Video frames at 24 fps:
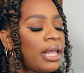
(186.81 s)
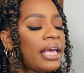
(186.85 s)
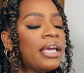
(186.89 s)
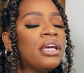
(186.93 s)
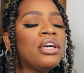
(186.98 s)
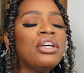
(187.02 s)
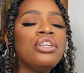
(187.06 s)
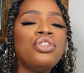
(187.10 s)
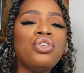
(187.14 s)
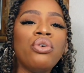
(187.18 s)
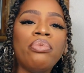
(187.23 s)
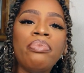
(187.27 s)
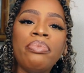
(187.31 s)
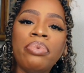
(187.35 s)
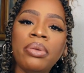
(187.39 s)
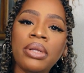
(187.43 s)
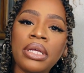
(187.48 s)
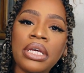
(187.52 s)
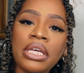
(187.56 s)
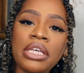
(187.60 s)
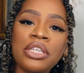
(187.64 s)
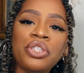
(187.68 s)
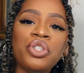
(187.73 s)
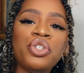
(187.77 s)
Like, could you
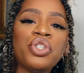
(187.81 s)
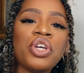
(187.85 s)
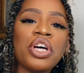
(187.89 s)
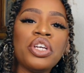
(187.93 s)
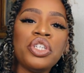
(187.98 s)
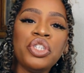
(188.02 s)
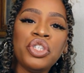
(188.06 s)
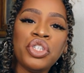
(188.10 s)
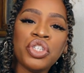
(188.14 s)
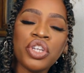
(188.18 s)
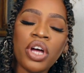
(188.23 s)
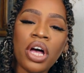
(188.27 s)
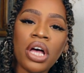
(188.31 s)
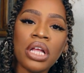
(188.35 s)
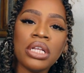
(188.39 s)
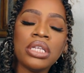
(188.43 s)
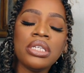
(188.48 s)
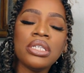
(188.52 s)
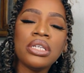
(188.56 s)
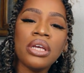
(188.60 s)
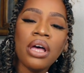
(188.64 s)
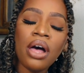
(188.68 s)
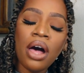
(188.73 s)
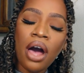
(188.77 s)
please just
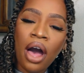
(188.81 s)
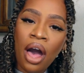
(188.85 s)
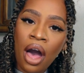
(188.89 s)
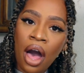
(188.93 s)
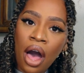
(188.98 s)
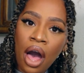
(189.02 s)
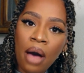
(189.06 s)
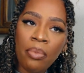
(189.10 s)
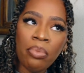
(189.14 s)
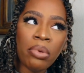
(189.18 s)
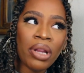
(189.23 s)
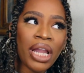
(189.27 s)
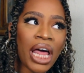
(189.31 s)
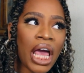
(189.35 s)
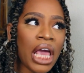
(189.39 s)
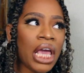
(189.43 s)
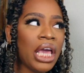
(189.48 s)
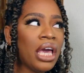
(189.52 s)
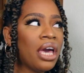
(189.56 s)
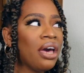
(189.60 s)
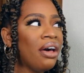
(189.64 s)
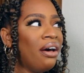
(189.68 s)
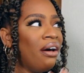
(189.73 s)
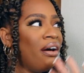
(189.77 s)
shut up?
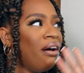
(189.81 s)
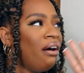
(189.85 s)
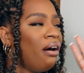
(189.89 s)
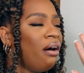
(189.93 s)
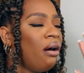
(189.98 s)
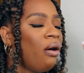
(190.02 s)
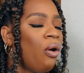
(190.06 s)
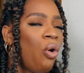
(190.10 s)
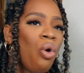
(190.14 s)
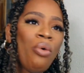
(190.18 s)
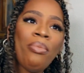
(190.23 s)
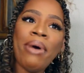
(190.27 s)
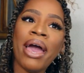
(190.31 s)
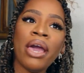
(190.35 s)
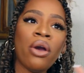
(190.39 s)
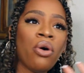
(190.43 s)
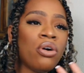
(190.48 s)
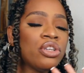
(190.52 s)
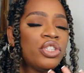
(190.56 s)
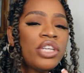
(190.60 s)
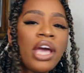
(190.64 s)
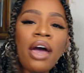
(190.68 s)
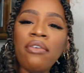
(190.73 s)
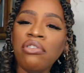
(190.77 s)
Like, oh my gosh.